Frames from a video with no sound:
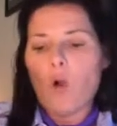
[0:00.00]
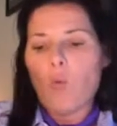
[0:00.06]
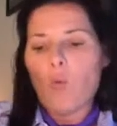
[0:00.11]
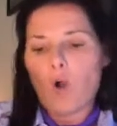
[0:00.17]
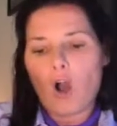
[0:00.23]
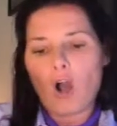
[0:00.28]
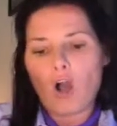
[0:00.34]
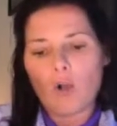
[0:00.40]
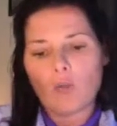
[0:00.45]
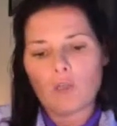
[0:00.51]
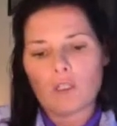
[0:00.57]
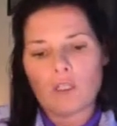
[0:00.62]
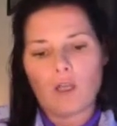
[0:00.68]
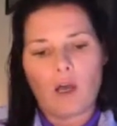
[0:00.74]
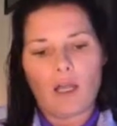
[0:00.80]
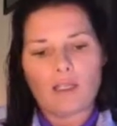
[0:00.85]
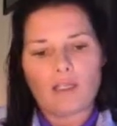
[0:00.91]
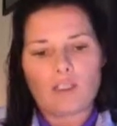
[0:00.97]
what I would
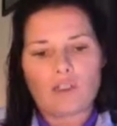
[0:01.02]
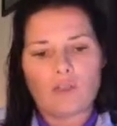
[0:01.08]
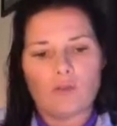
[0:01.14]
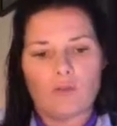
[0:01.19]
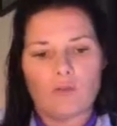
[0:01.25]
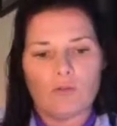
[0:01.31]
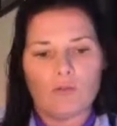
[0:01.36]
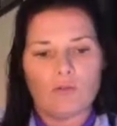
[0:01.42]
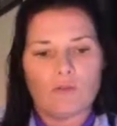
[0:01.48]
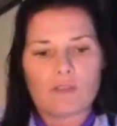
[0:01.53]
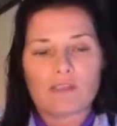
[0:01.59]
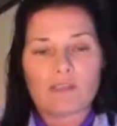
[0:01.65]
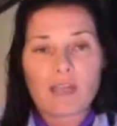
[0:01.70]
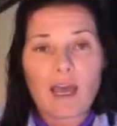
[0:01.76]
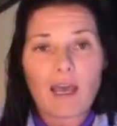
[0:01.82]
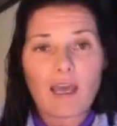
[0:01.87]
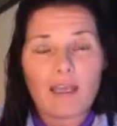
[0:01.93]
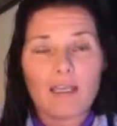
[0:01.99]
like to
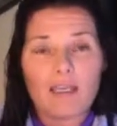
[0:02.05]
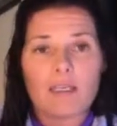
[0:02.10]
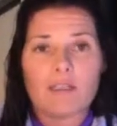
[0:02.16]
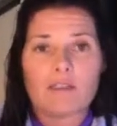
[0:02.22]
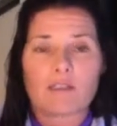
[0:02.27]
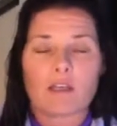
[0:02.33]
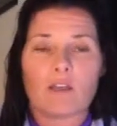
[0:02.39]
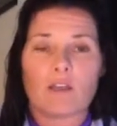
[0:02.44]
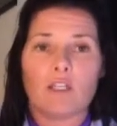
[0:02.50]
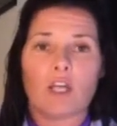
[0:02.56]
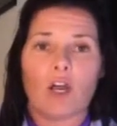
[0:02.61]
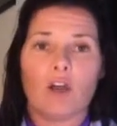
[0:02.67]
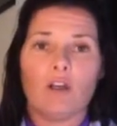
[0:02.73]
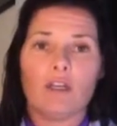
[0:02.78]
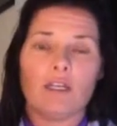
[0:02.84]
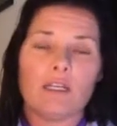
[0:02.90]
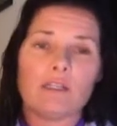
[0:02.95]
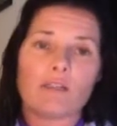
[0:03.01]
say is that the
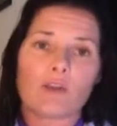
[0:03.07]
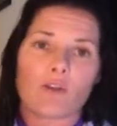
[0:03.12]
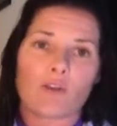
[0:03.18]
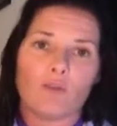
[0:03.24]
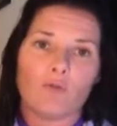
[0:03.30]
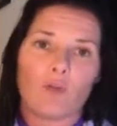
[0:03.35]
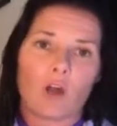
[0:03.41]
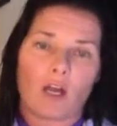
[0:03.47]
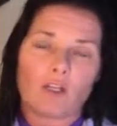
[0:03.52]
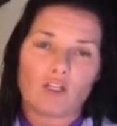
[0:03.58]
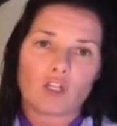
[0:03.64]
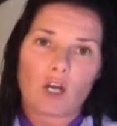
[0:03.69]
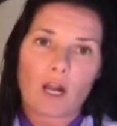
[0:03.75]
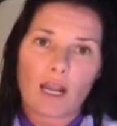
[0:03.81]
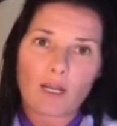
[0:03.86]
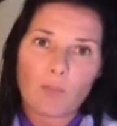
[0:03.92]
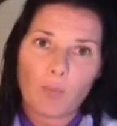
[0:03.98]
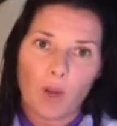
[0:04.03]
owner is on the right
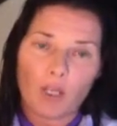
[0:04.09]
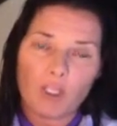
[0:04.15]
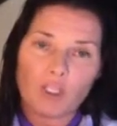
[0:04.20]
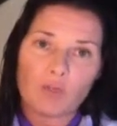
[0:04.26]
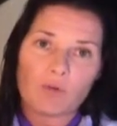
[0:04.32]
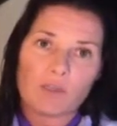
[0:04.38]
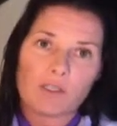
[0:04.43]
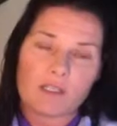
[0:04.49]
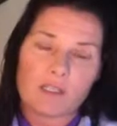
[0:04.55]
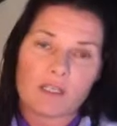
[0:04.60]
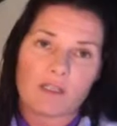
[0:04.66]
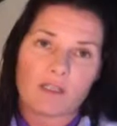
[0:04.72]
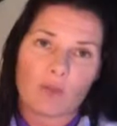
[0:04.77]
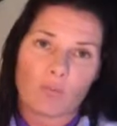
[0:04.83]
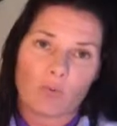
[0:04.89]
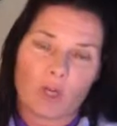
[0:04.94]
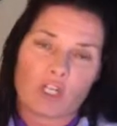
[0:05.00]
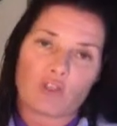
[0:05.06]
track by using
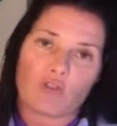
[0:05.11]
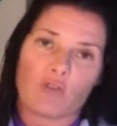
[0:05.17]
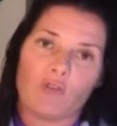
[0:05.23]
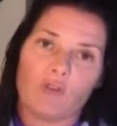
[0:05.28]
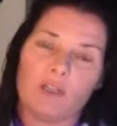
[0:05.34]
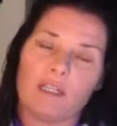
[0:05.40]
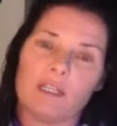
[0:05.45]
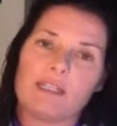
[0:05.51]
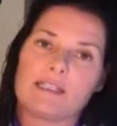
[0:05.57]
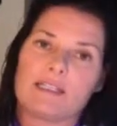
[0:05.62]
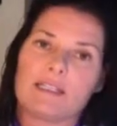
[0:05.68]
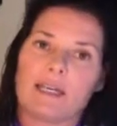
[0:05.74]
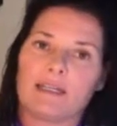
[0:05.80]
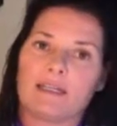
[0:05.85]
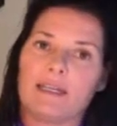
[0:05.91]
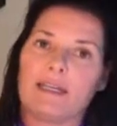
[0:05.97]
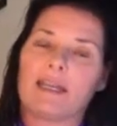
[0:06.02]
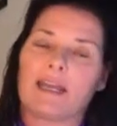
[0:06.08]
the pressure and release
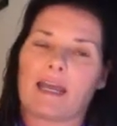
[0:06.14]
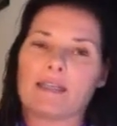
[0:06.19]
technique,